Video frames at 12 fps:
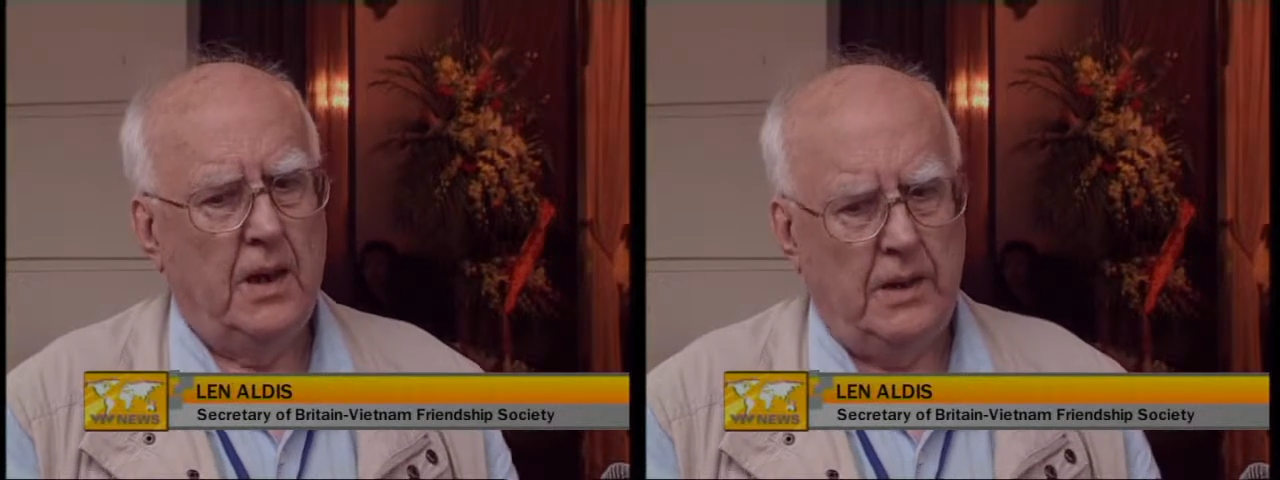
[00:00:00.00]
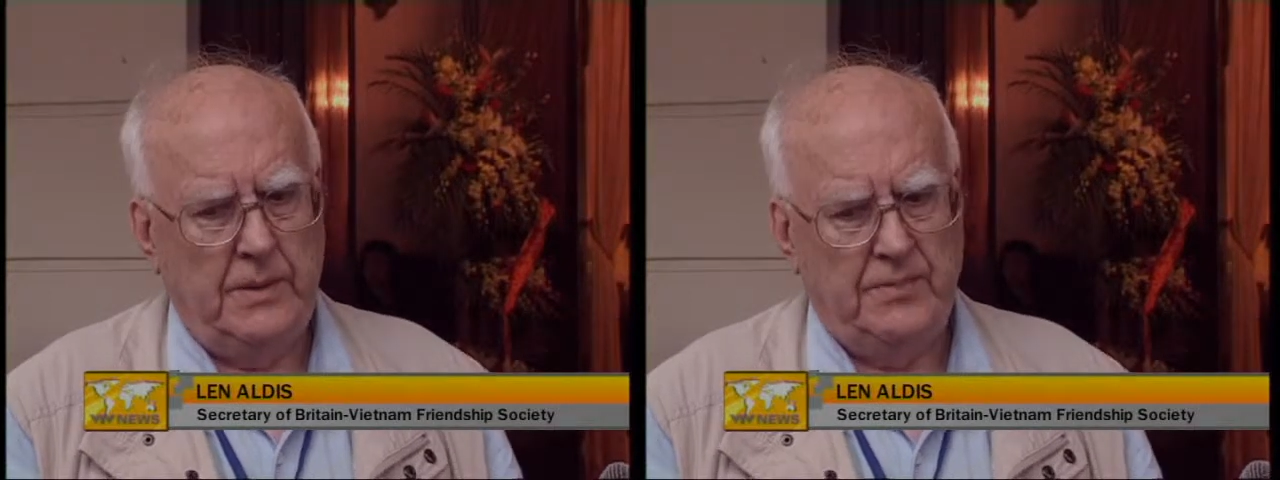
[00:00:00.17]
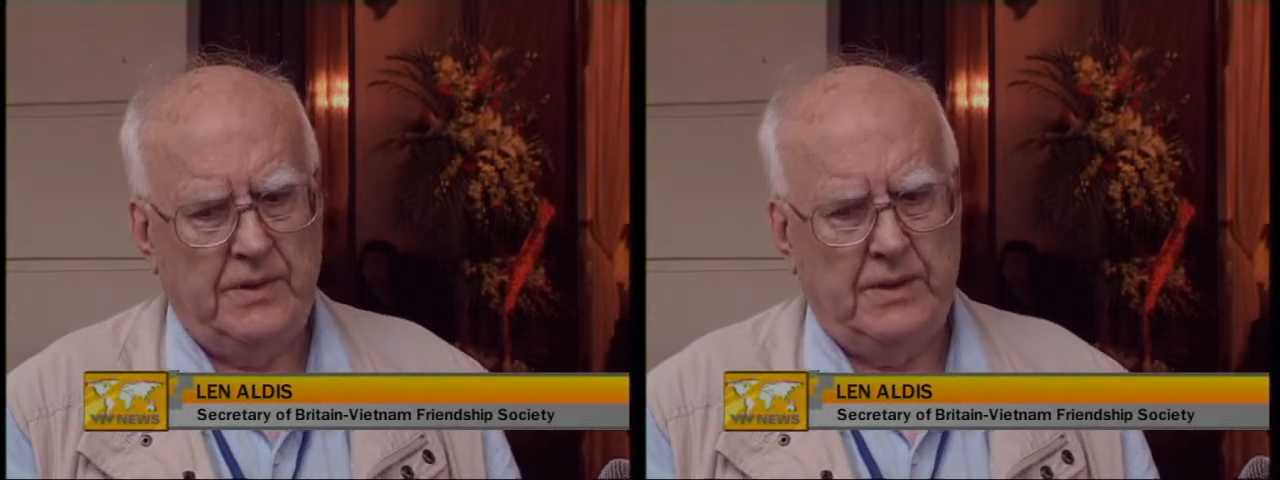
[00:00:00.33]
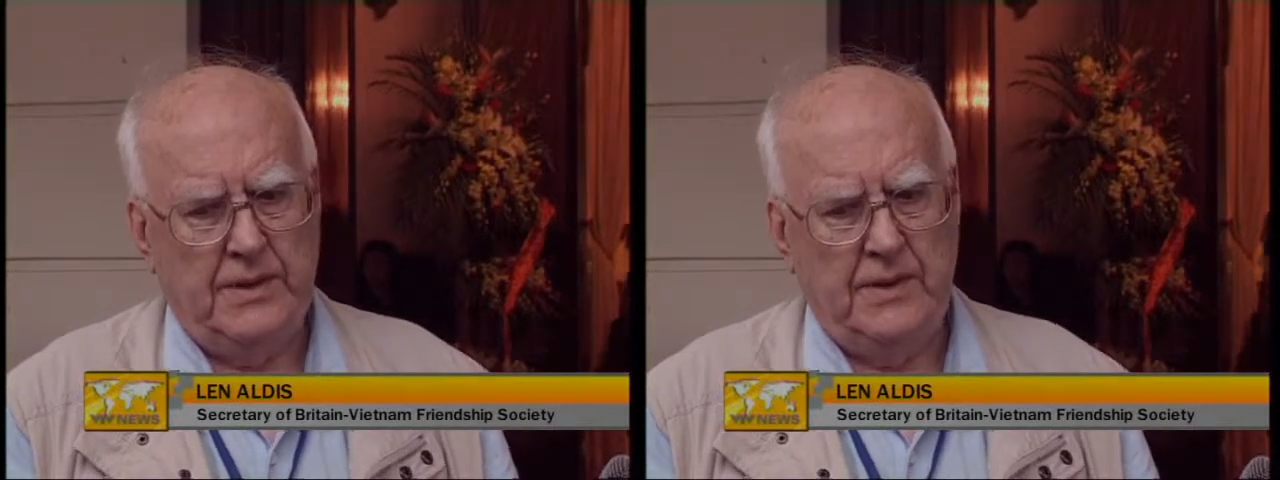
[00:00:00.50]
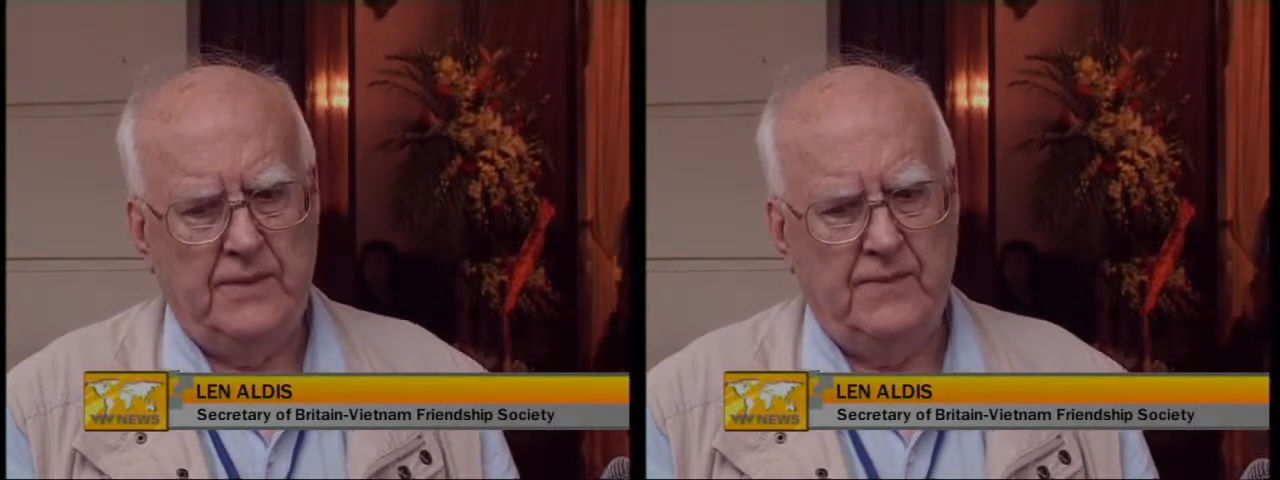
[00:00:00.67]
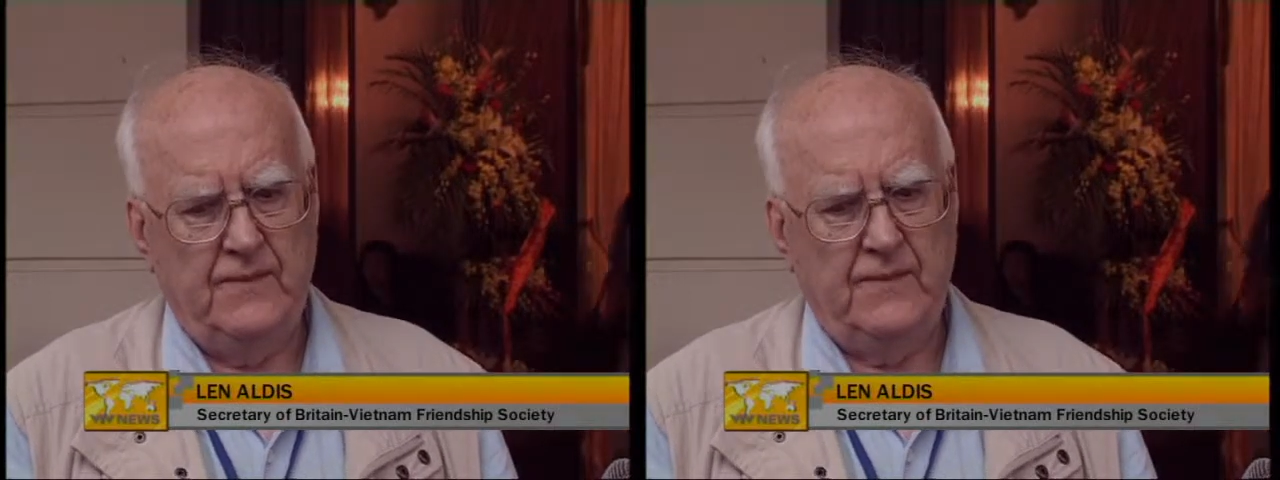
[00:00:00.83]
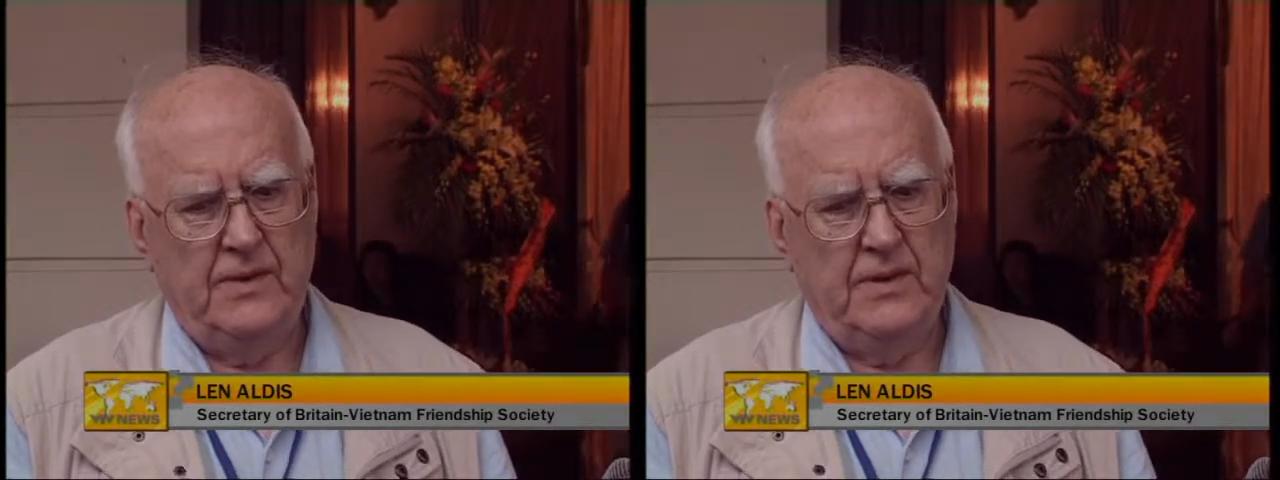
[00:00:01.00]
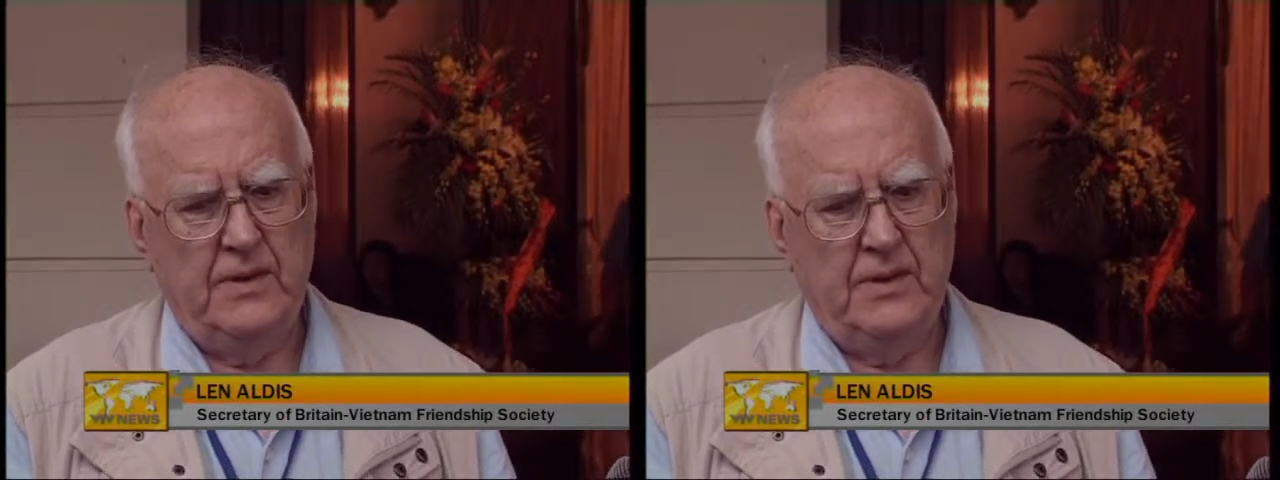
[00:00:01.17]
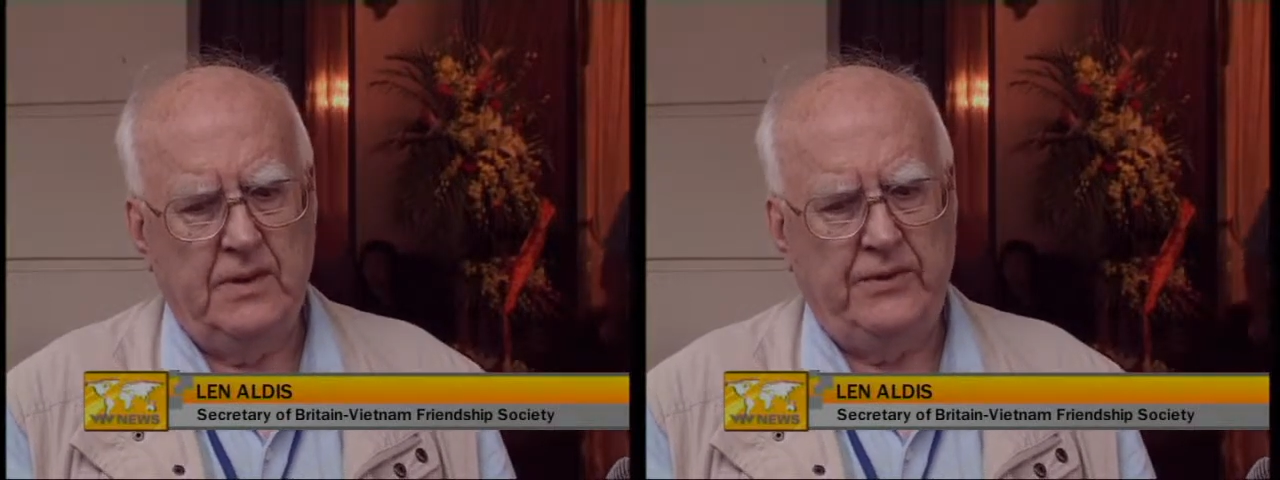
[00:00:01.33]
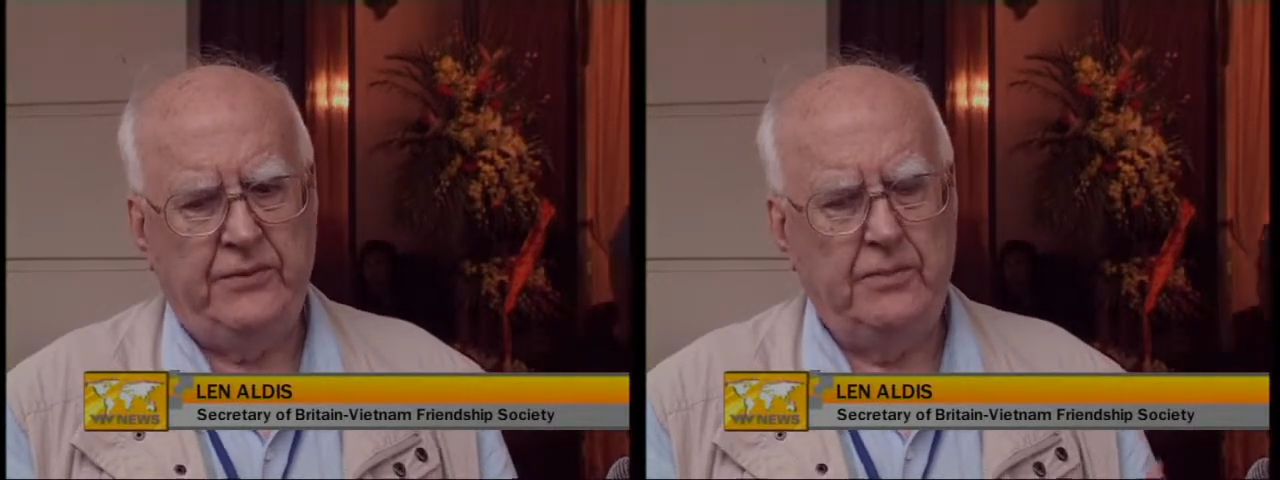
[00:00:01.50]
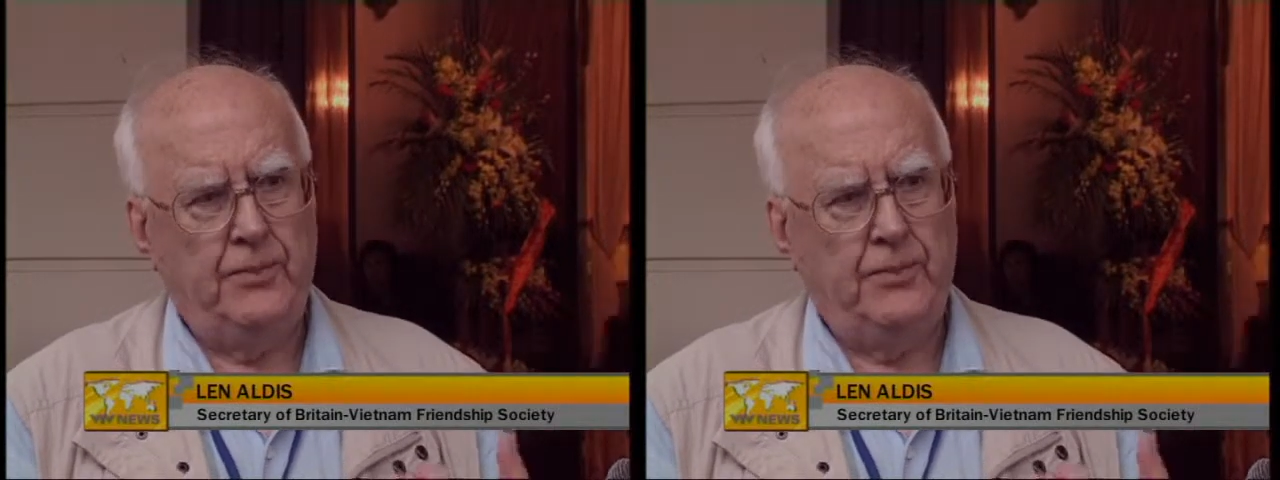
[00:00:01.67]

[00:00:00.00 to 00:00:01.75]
I believe it's